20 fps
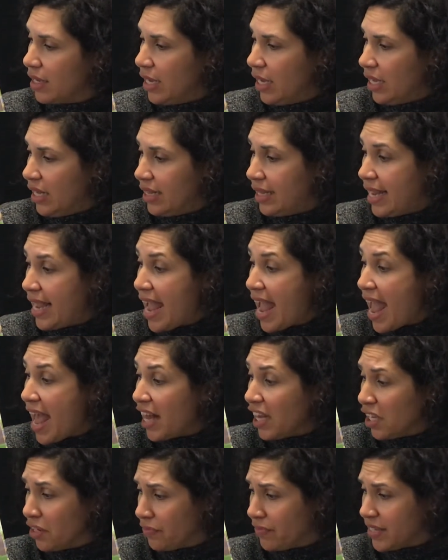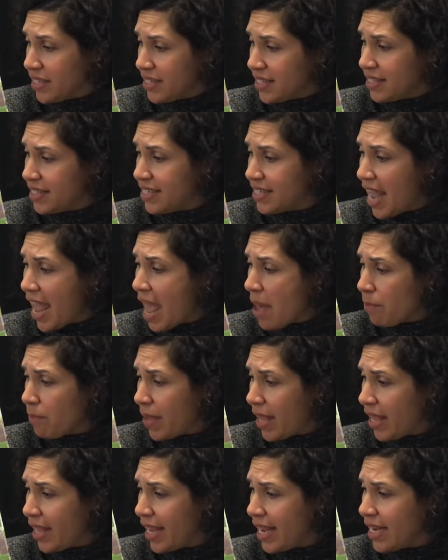The elephants
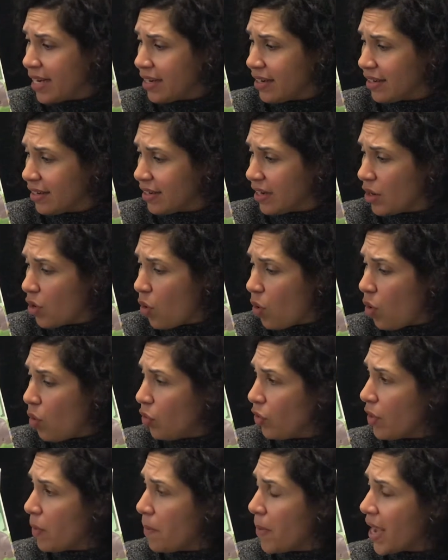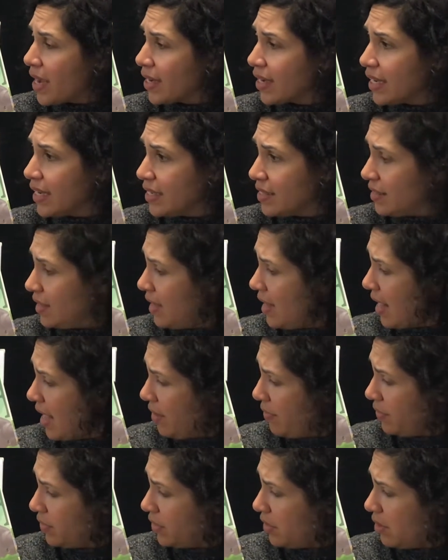stampeded and all the monkeys
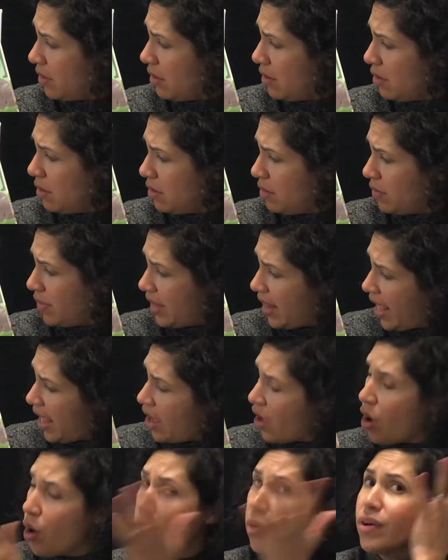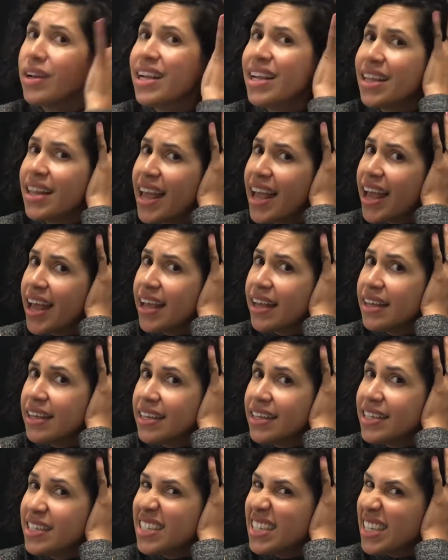left. Oh, and they're holding their
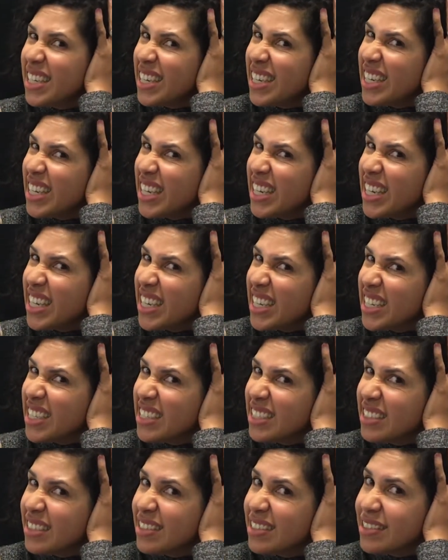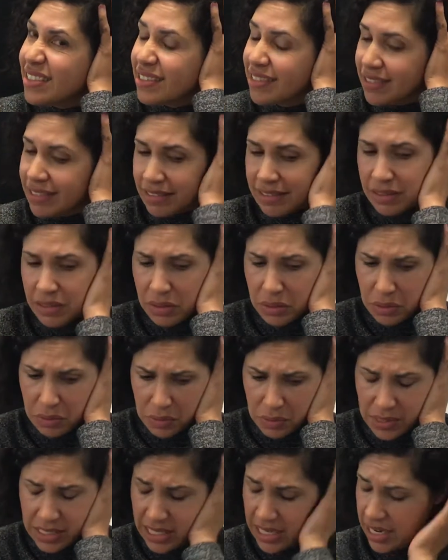ears. Oh
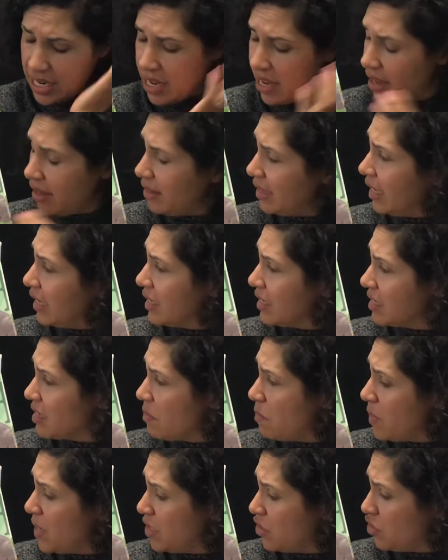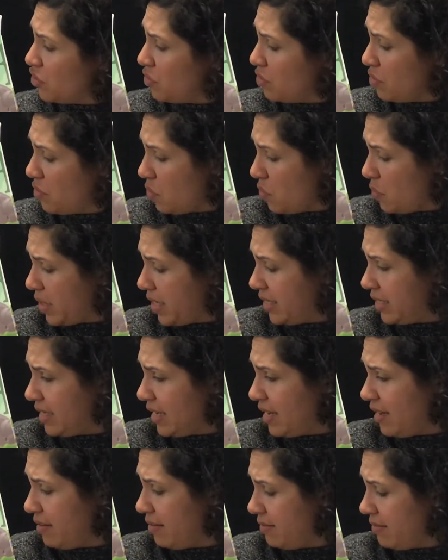dear, I think it's a bit too
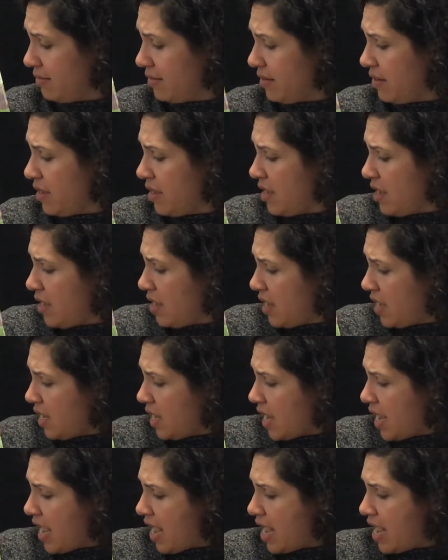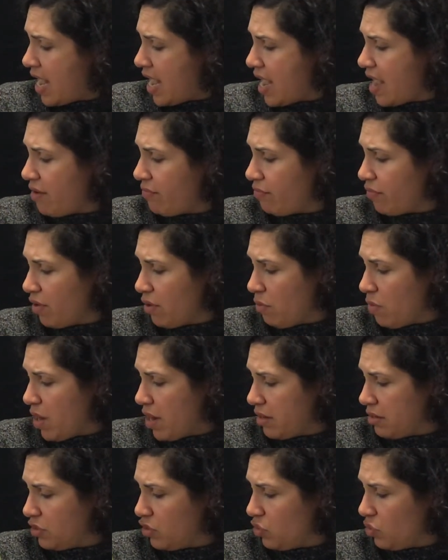noisy.
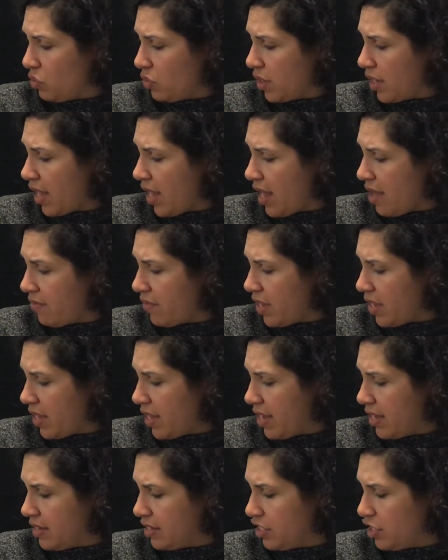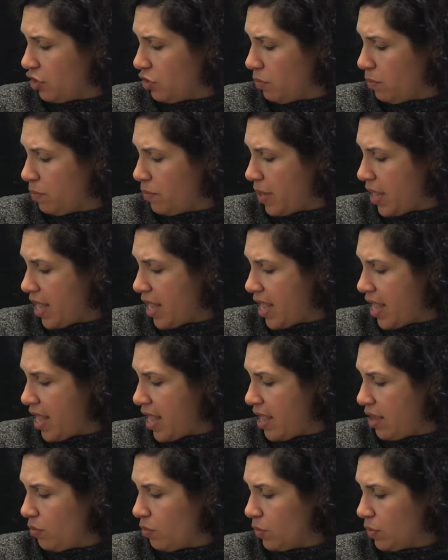Everyone took cover until
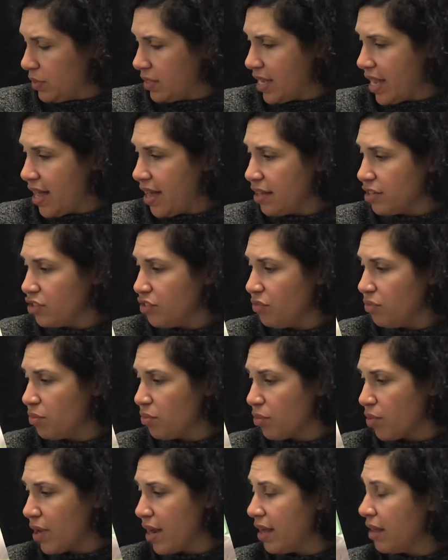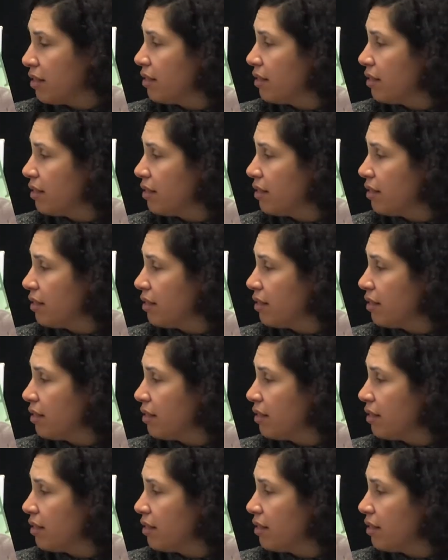Bear was out of breath.